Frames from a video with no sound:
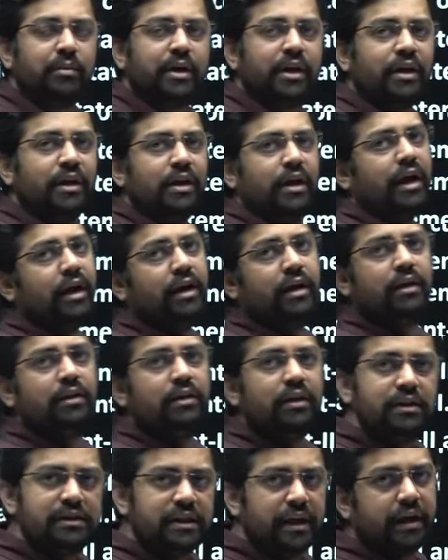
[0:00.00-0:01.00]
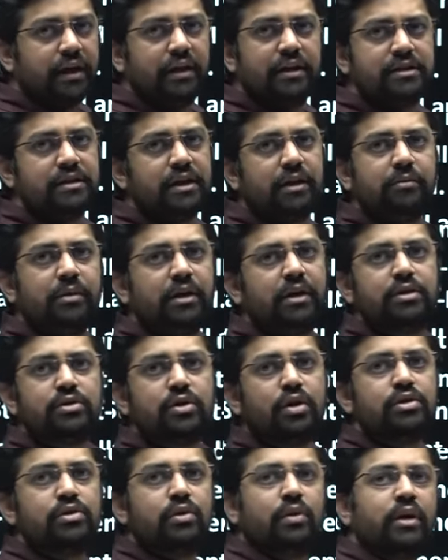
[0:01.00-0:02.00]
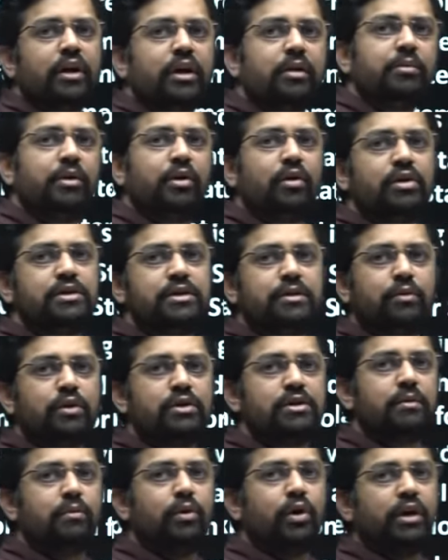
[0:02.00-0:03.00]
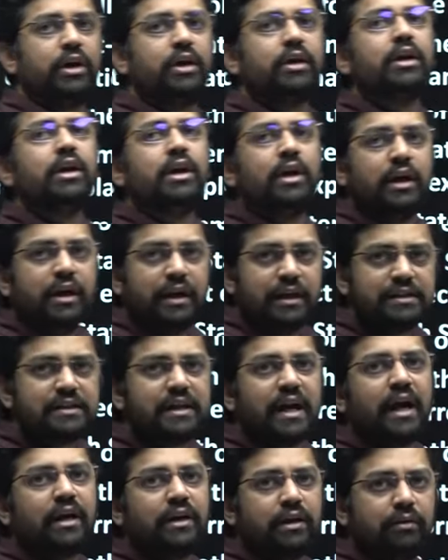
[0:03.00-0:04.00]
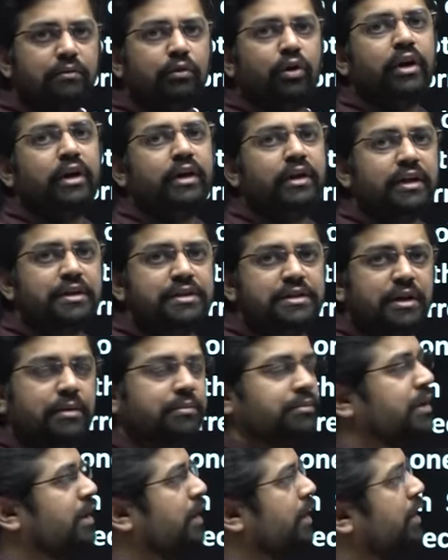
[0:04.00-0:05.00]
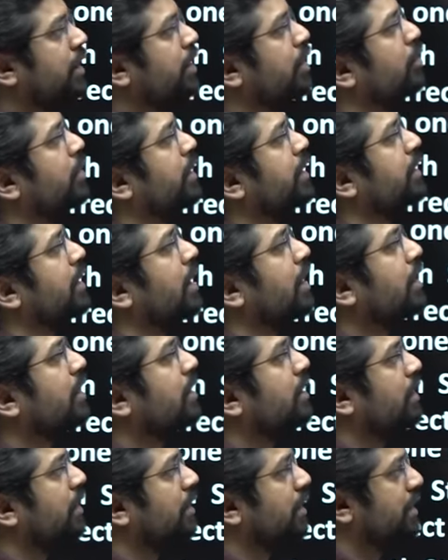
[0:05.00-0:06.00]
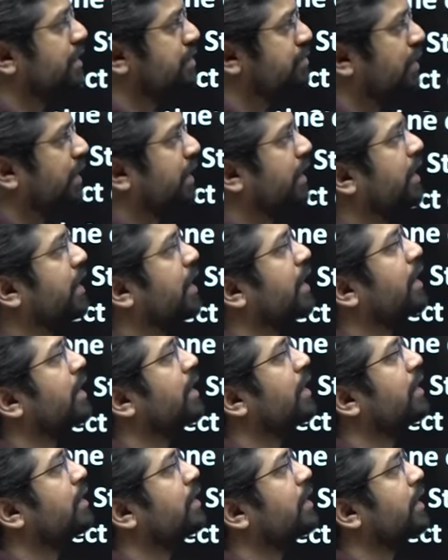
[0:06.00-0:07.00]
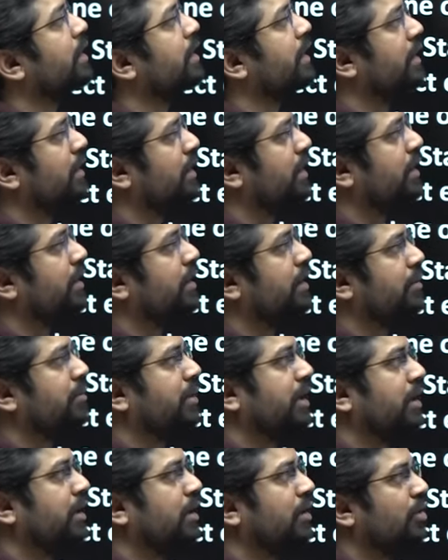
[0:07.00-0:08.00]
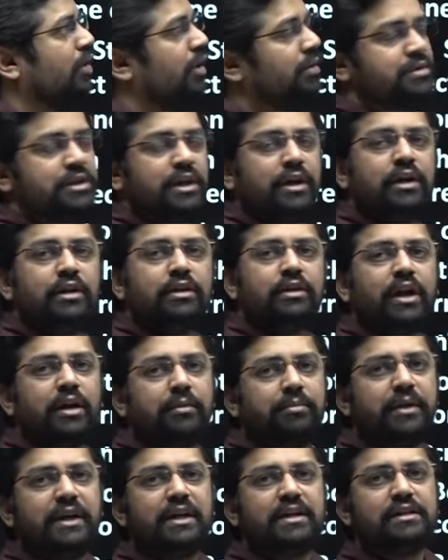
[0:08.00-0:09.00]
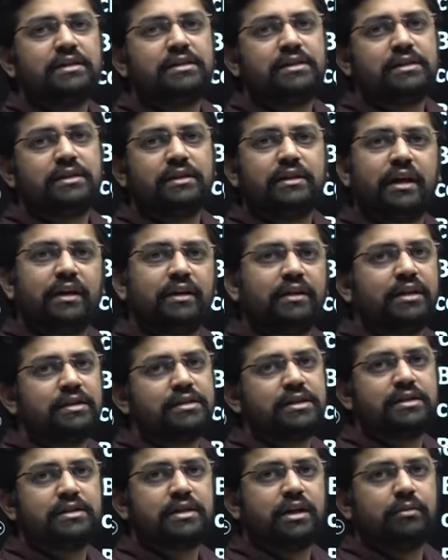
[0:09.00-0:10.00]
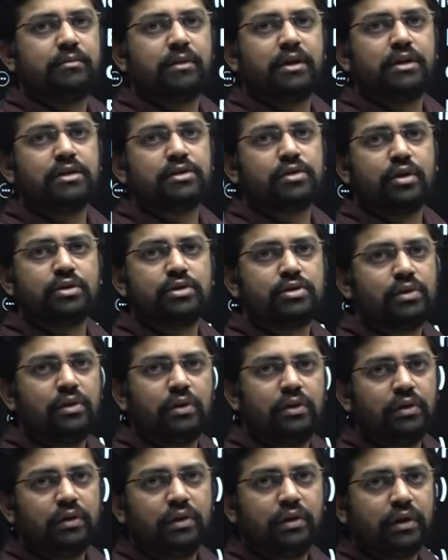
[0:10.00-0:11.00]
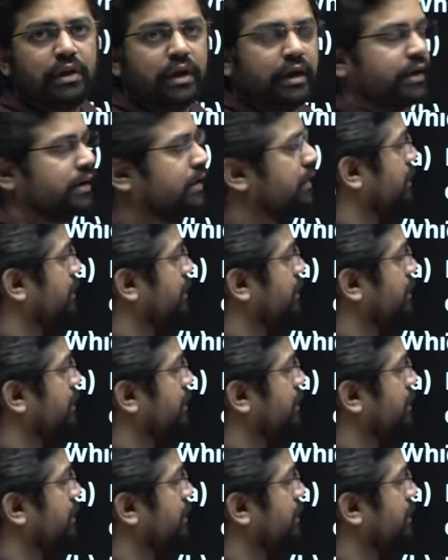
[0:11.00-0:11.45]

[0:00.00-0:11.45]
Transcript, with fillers: medal, and the second statement is also correct because he was awarded his active volunteership during the uh, his working in the Natal Indian Medical Corps. That means that this statement is also correct,